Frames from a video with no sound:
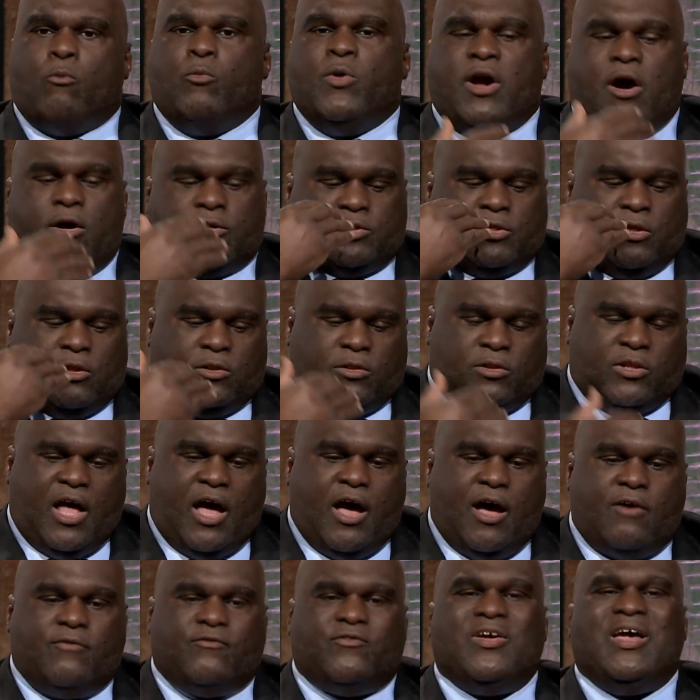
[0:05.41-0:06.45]
we are to
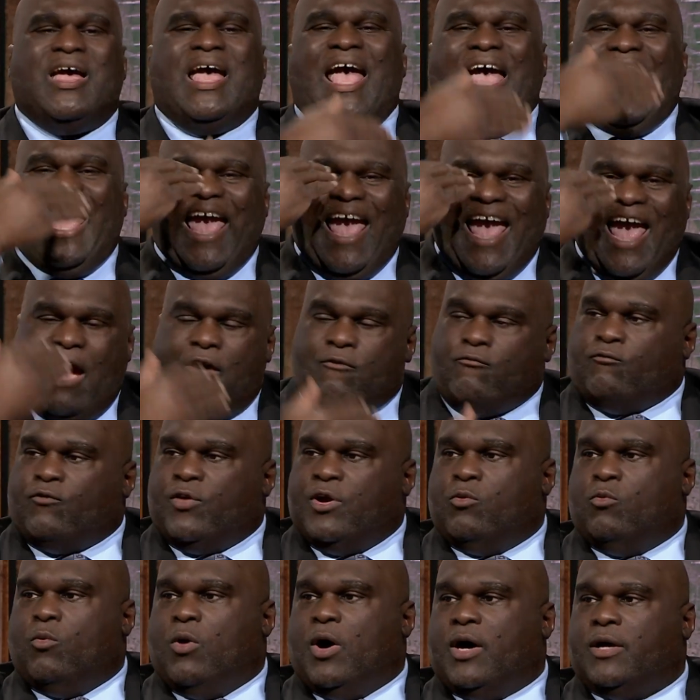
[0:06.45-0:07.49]
love
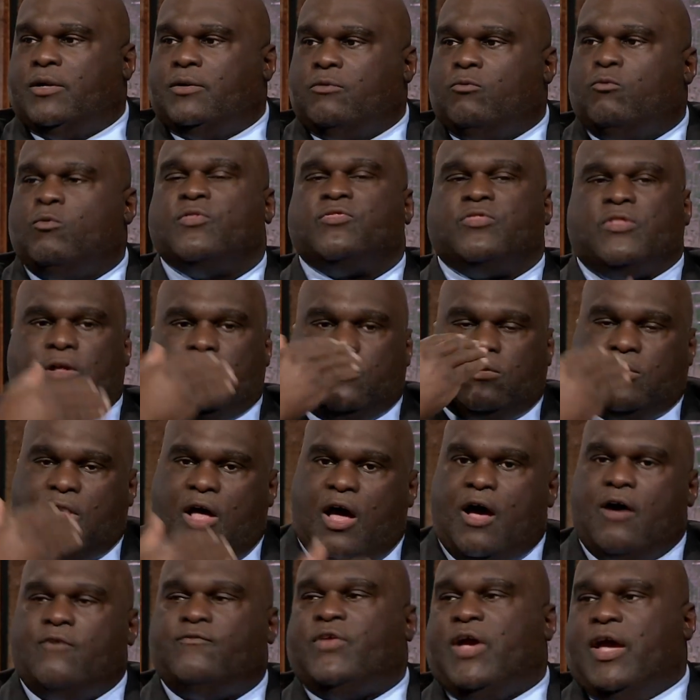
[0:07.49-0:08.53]
everyone with the
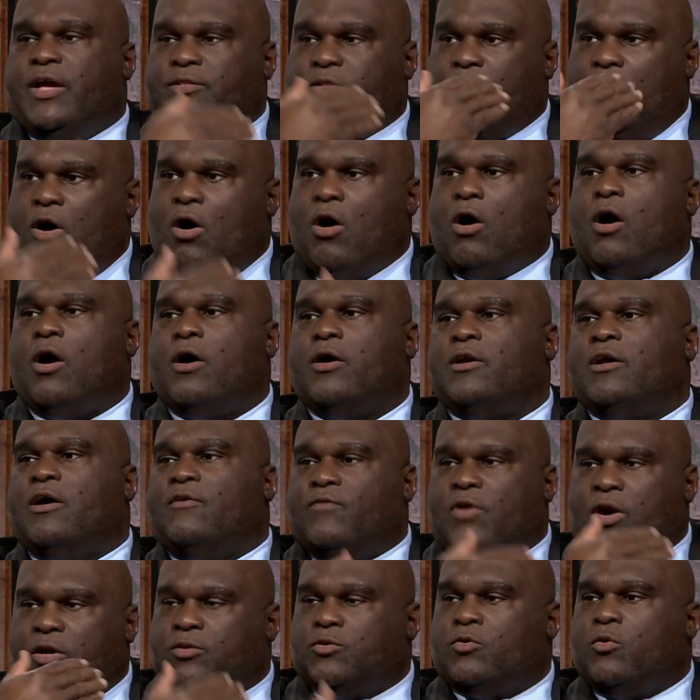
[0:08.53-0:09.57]
love and the heart
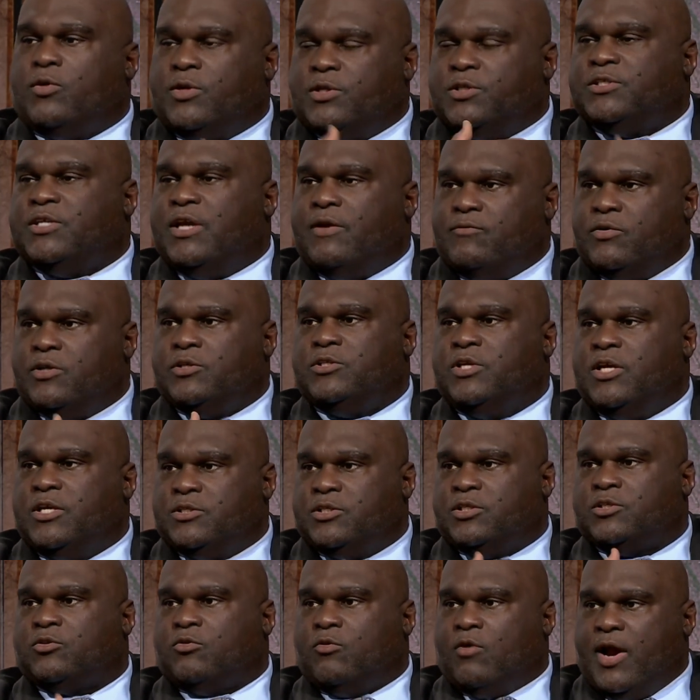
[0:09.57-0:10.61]
of our Lord and Savior
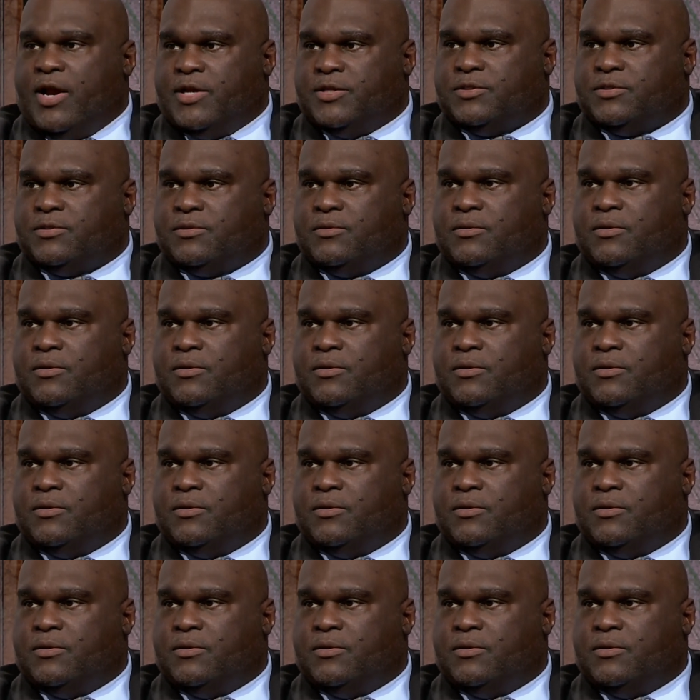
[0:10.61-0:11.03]
Jesus Christ.